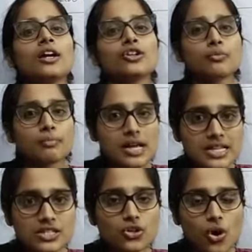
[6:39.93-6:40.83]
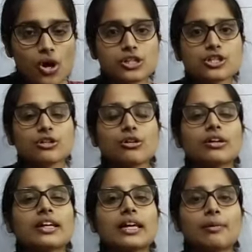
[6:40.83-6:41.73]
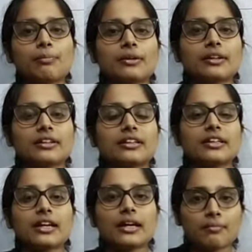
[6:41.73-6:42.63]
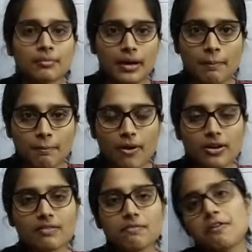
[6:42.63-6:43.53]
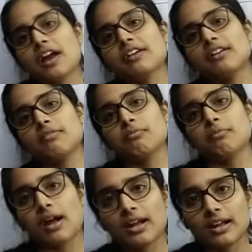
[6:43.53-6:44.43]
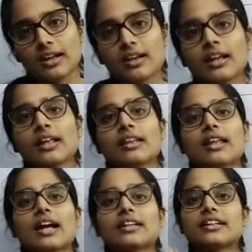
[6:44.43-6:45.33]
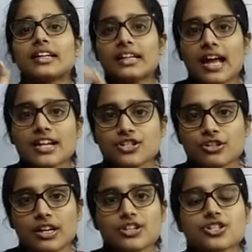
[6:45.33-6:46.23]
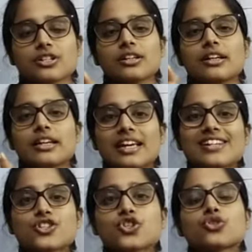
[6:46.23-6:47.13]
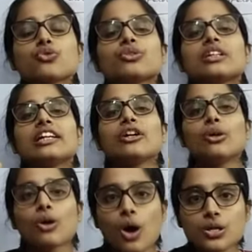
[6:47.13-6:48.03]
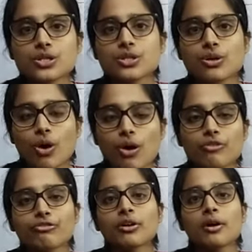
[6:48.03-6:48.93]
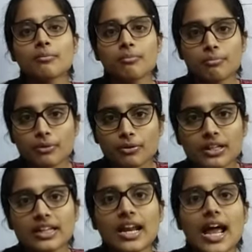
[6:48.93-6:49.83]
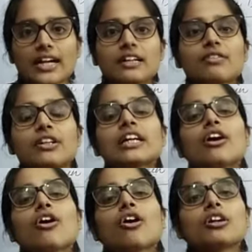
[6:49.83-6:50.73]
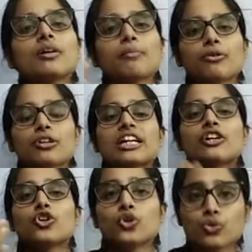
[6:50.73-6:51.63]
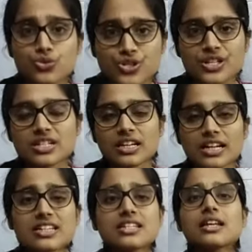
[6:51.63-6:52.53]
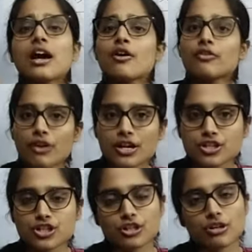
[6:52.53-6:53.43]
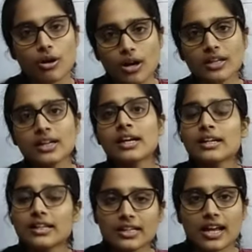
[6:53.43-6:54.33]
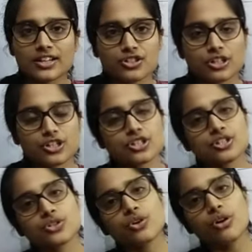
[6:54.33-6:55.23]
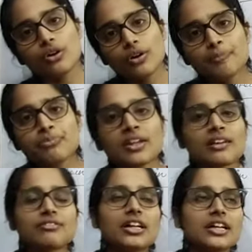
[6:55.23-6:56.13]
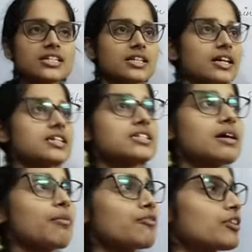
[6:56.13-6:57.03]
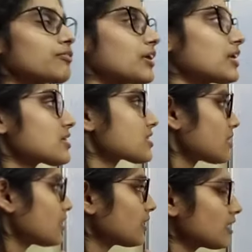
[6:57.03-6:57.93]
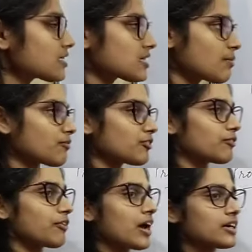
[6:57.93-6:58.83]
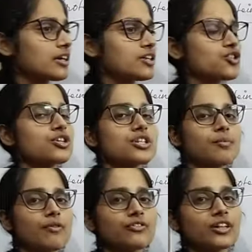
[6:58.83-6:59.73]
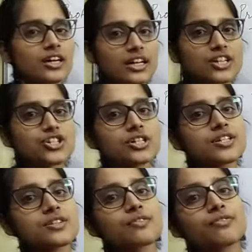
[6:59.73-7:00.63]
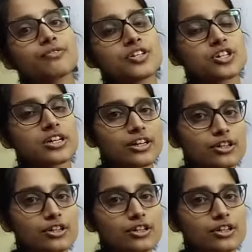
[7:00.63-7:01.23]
you must also keep the important fact in mind that denaturation leads to the loss of protein activity, or the protein loses its function on denaturation. So we'll discuss some of the factors or some of the conditions which lead